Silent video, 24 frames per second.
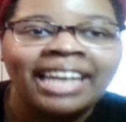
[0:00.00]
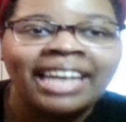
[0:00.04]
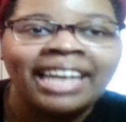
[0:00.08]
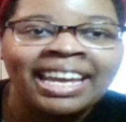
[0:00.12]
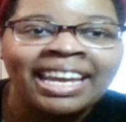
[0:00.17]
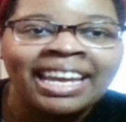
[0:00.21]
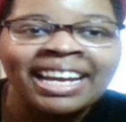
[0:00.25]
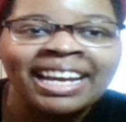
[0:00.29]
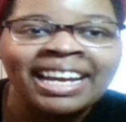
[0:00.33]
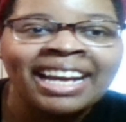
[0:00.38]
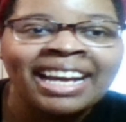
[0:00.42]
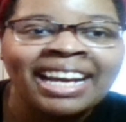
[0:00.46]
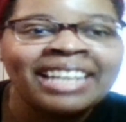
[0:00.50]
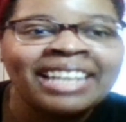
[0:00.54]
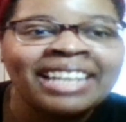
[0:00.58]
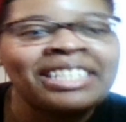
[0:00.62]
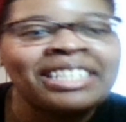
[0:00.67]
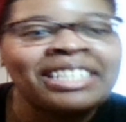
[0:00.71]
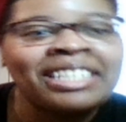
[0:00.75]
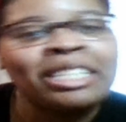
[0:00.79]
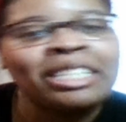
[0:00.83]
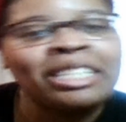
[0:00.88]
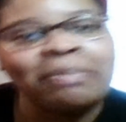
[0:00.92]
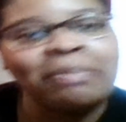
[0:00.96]
Hey
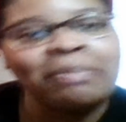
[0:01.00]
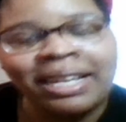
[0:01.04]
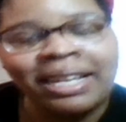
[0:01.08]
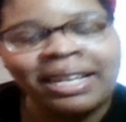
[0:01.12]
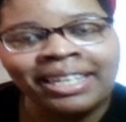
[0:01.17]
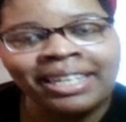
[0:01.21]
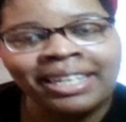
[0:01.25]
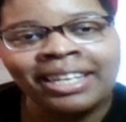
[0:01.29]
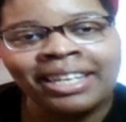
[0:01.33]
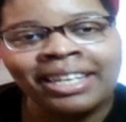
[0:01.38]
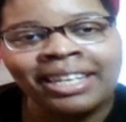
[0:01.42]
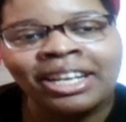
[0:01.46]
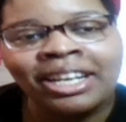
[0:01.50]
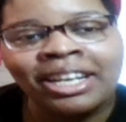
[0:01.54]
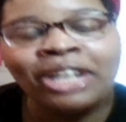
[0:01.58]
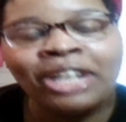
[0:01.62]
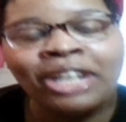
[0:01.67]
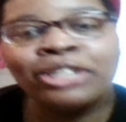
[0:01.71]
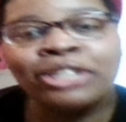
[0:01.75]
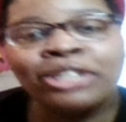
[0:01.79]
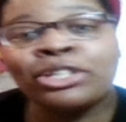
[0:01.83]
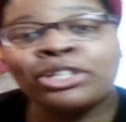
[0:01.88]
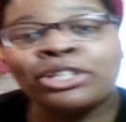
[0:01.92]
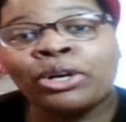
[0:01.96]
guys, it's Becky.
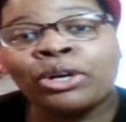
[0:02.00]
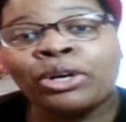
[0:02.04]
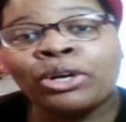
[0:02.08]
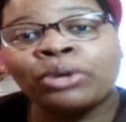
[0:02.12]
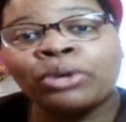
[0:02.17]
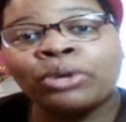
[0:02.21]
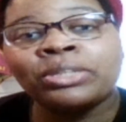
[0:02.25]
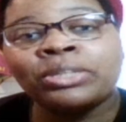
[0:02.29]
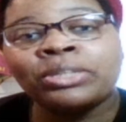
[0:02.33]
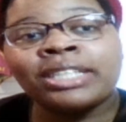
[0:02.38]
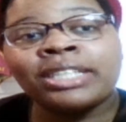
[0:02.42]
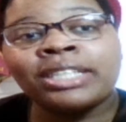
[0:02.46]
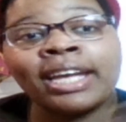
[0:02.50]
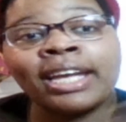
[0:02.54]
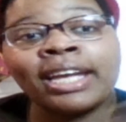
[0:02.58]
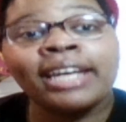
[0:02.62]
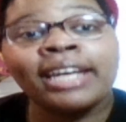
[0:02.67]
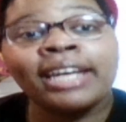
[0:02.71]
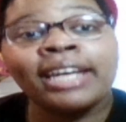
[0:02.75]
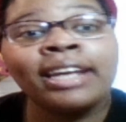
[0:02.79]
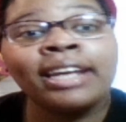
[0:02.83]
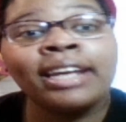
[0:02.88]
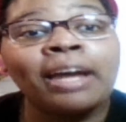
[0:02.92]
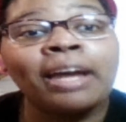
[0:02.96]
So
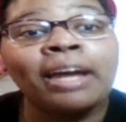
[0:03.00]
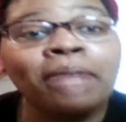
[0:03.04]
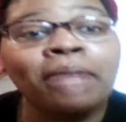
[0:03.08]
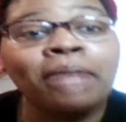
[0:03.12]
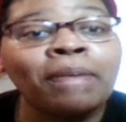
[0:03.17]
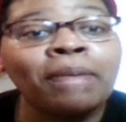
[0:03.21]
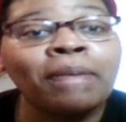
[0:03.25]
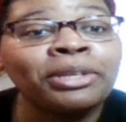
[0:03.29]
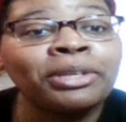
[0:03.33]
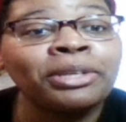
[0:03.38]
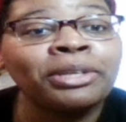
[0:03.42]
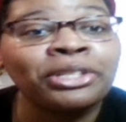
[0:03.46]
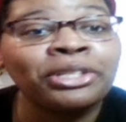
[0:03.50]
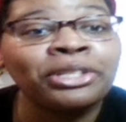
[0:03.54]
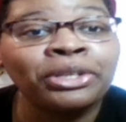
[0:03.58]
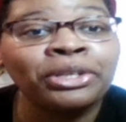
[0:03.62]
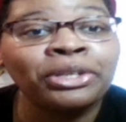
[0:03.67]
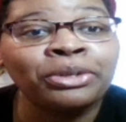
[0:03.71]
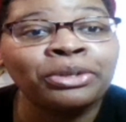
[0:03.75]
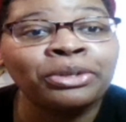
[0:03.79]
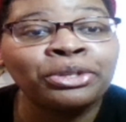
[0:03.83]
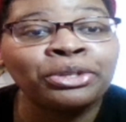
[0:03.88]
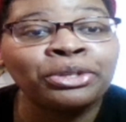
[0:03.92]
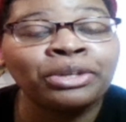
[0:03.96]
today I'm coming to
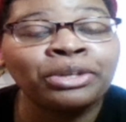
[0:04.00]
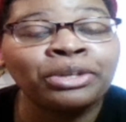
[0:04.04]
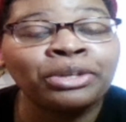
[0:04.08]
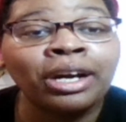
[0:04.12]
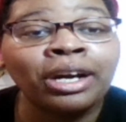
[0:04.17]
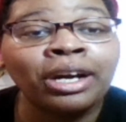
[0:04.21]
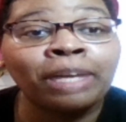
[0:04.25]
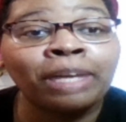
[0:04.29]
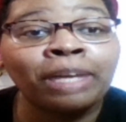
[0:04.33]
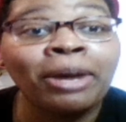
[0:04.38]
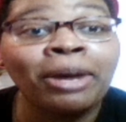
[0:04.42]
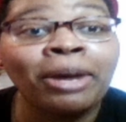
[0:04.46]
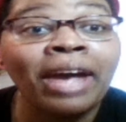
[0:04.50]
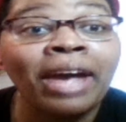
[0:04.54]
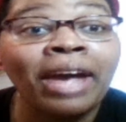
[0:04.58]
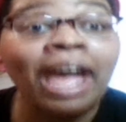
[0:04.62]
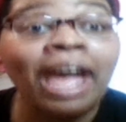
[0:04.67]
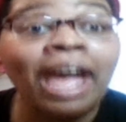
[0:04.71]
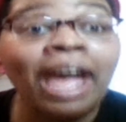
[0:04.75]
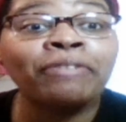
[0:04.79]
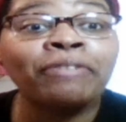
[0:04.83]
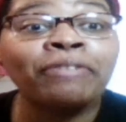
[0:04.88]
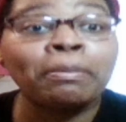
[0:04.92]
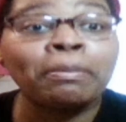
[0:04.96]
you to talk about
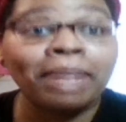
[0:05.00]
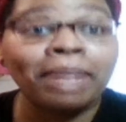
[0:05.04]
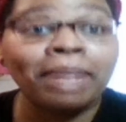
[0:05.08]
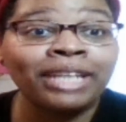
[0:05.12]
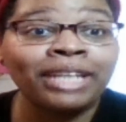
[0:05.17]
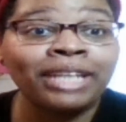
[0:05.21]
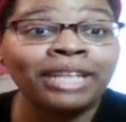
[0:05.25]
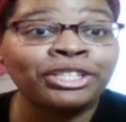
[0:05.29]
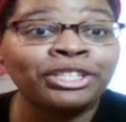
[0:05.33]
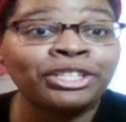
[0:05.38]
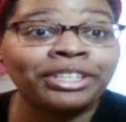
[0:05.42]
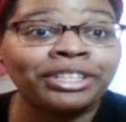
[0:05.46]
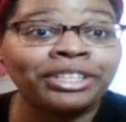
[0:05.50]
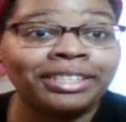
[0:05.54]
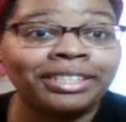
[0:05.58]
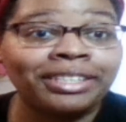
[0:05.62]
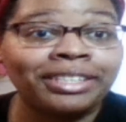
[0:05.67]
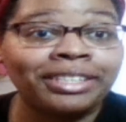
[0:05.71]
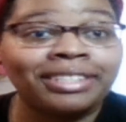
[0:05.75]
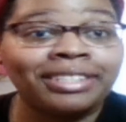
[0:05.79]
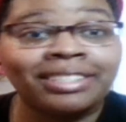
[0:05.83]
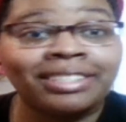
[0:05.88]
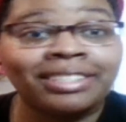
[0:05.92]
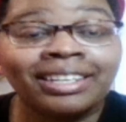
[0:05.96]

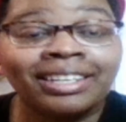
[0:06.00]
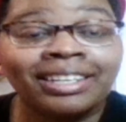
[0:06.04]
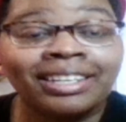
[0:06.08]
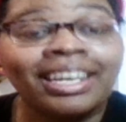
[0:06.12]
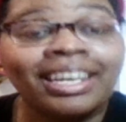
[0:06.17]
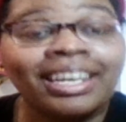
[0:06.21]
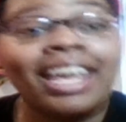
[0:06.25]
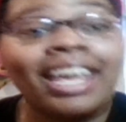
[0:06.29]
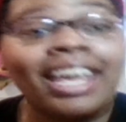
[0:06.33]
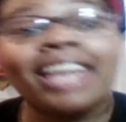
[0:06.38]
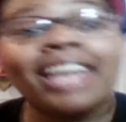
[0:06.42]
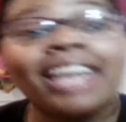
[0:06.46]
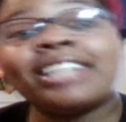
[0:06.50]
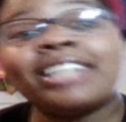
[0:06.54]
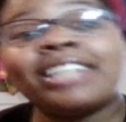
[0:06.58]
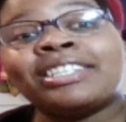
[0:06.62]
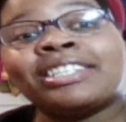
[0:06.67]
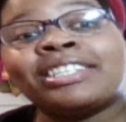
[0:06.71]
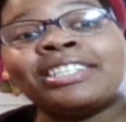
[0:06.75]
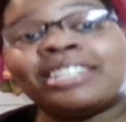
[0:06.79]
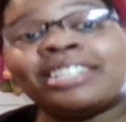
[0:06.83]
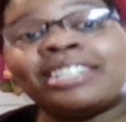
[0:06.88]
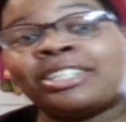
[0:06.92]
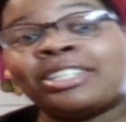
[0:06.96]
affirmations. And
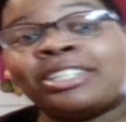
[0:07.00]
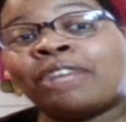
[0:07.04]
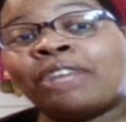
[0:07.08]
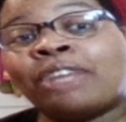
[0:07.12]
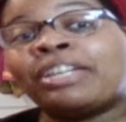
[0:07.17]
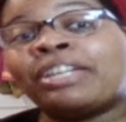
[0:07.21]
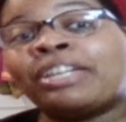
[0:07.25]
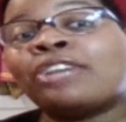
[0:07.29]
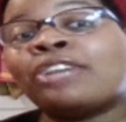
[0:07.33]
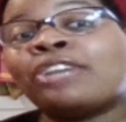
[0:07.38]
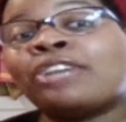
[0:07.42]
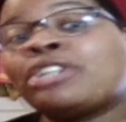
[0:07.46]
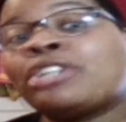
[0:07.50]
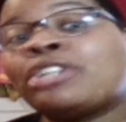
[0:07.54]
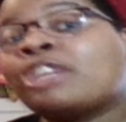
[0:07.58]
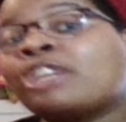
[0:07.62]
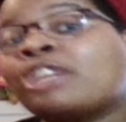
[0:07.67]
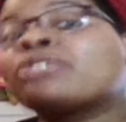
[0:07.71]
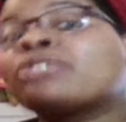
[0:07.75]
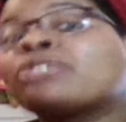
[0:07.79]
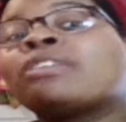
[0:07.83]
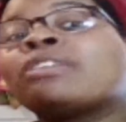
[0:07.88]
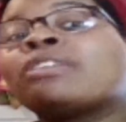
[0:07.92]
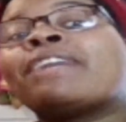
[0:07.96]
this is a self-care
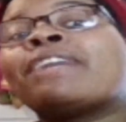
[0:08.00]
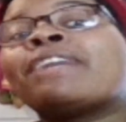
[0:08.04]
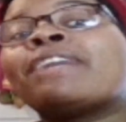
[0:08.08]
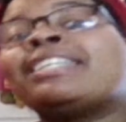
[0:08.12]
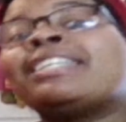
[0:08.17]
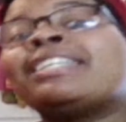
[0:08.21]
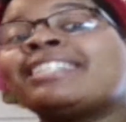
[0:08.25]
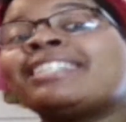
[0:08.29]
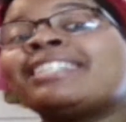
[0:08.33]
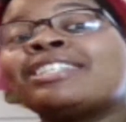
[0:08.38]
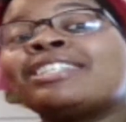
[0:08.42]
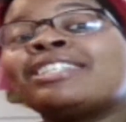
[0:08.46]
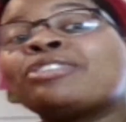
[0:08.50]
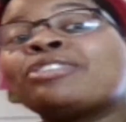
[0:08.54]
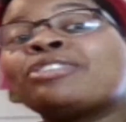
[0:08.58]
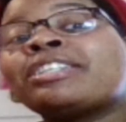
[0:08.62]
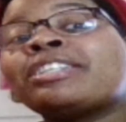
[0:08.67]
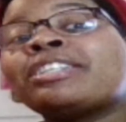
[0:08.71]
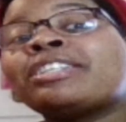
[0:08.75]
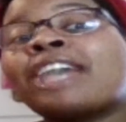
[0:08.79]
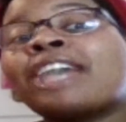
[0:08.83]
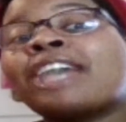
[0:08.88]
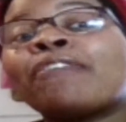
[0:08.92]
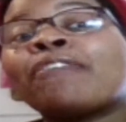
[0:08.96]
channel, so if I didn't
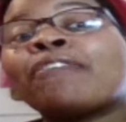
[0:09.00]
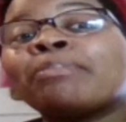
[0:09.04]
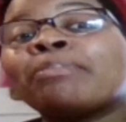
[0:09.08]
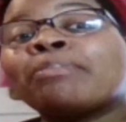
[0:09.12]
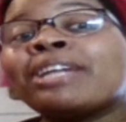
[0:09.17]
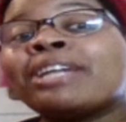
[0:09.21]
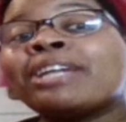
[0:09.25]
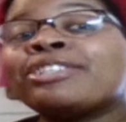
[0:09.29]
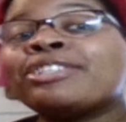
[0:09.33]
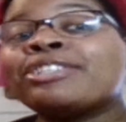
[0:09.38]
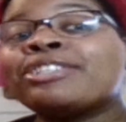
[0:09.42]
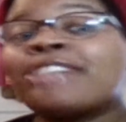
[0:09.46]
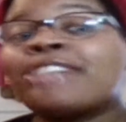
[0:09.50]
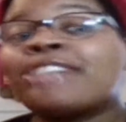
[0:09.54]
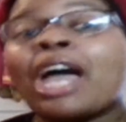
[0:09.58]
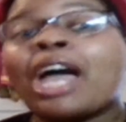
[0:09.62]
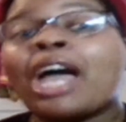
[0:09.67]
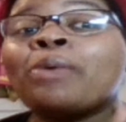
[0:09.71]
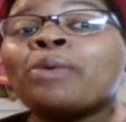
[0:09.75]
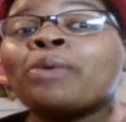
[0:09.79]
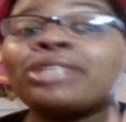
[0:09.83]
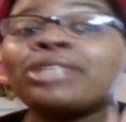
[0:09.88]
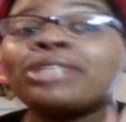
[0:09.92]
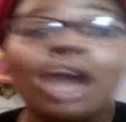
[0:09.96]
address affirmations,
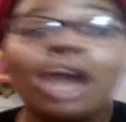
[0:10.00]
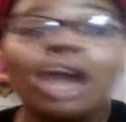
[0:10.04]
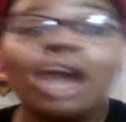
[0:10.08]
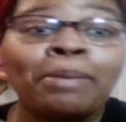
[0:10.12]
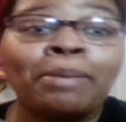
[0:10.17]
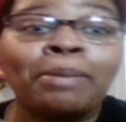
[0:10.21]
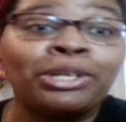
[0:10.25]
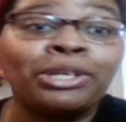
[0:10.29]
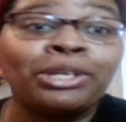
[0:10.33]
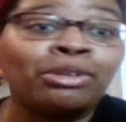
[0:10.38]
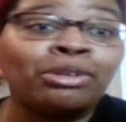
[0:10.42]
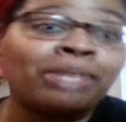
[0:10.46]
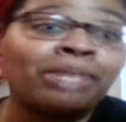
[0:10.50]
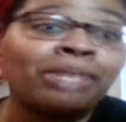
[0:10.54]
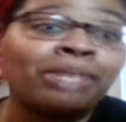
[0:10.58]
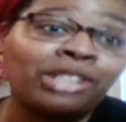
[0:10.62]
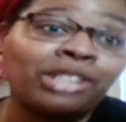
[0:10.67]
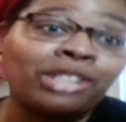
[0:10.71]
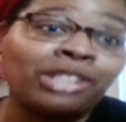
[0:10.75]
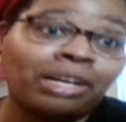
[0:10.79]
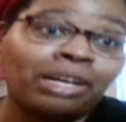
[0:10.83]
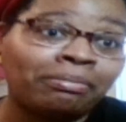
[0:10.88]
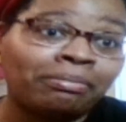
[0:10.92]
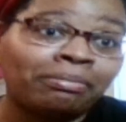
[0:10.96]
I would not be doing my
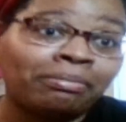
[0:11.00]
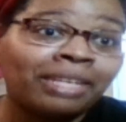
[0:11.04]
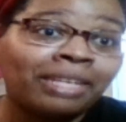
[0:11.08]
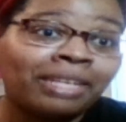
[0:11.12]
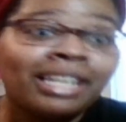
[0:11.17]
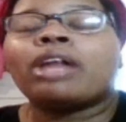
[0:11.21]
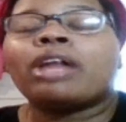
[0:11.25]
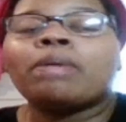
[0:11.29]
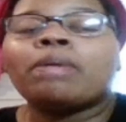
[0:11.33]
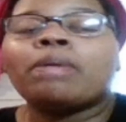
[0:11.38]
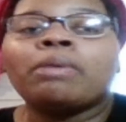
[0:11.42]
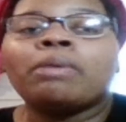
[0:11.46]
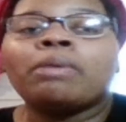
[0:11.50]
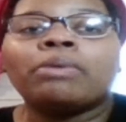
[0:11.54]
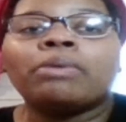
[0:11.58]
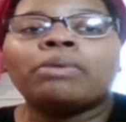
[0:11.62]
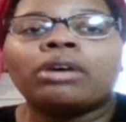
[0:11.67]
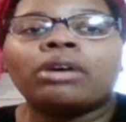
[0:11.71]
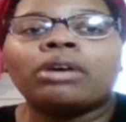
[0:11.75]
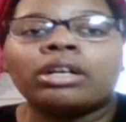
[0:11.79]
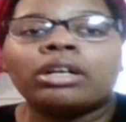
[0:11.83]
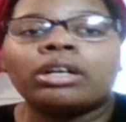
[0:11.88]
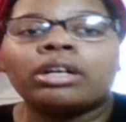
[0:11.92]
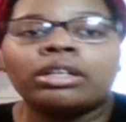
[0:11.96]
job. A lot of
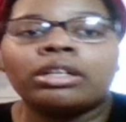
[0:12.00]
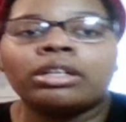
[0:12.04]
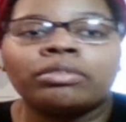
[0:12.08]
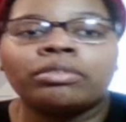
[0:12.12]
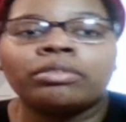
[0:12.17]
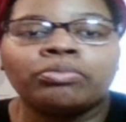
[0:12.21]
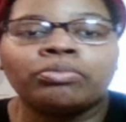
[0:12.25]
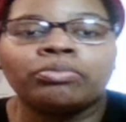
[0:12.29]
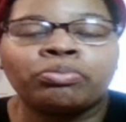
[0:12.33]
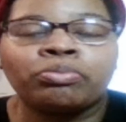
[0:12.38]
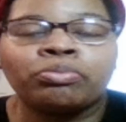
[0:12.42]
people are